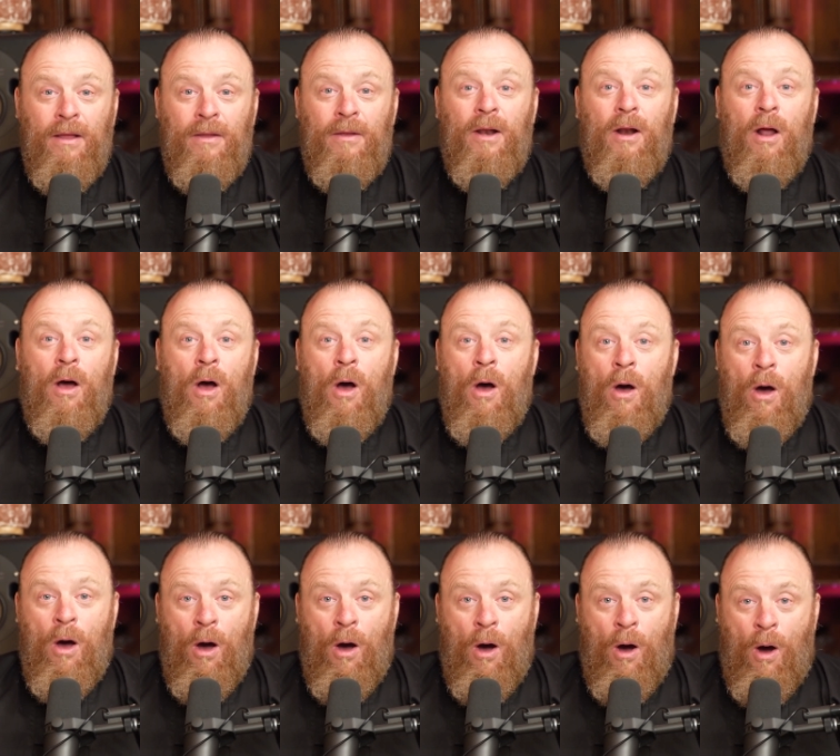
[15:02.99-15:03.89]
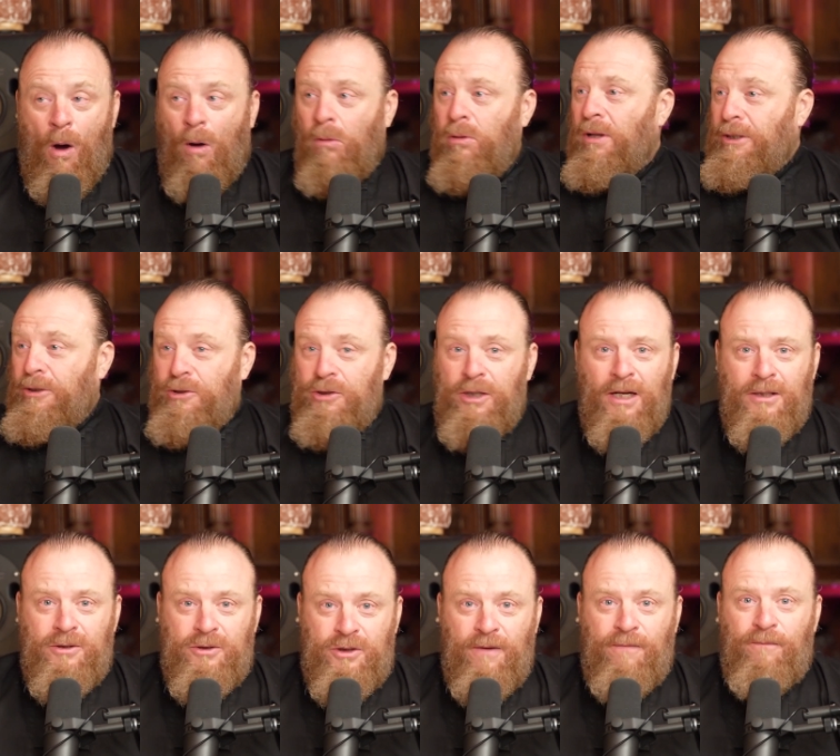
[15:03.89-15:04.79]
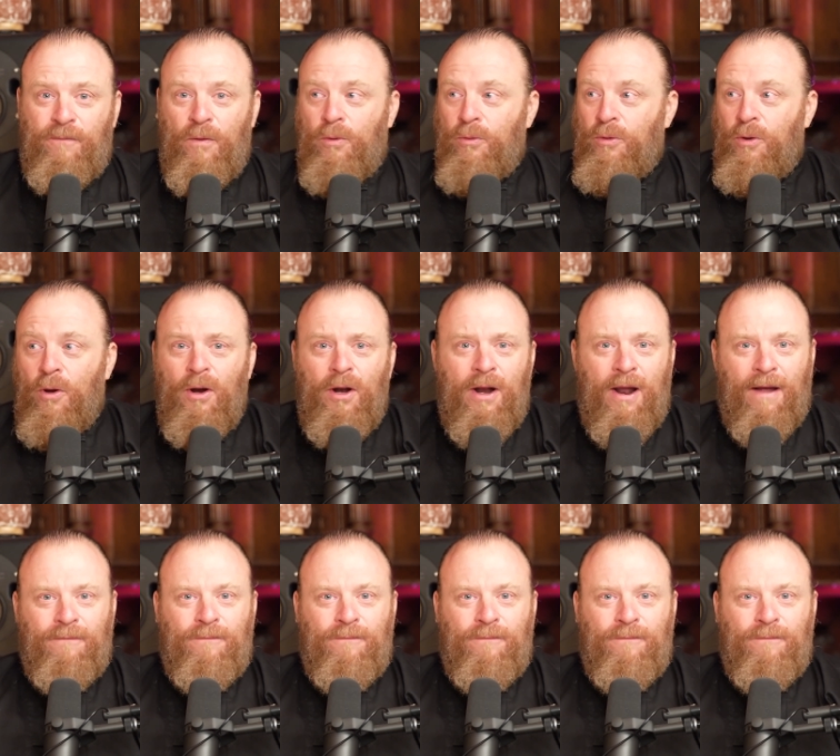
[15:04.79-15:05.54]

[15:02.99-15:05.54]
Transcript: that, holy shit, Jifu, you're not